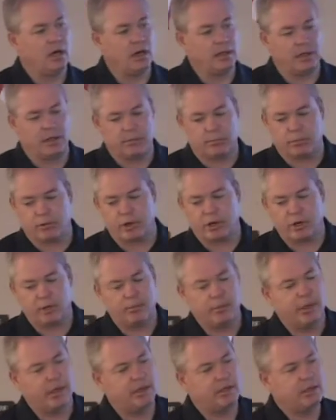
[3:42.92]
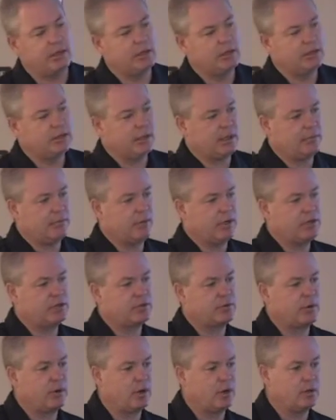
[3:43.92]
they bring them in, they
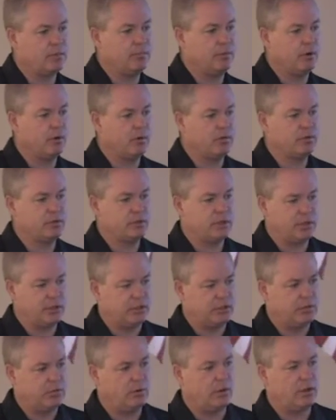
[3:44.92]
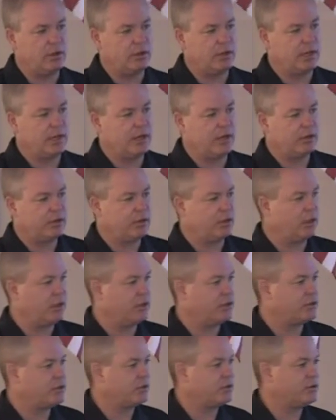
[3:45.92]
measure all the bones, they do all the
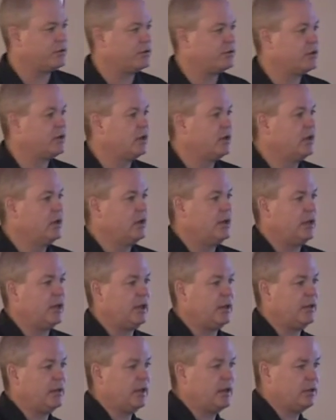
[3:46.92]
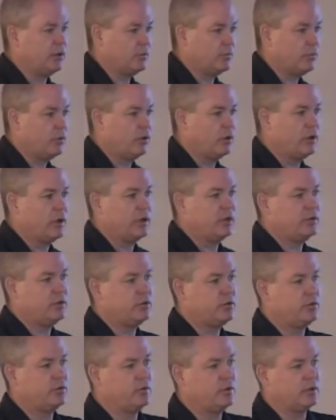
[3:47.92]
calculations, and then they're put
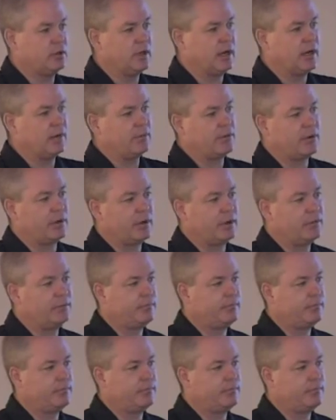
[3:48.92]
into the library.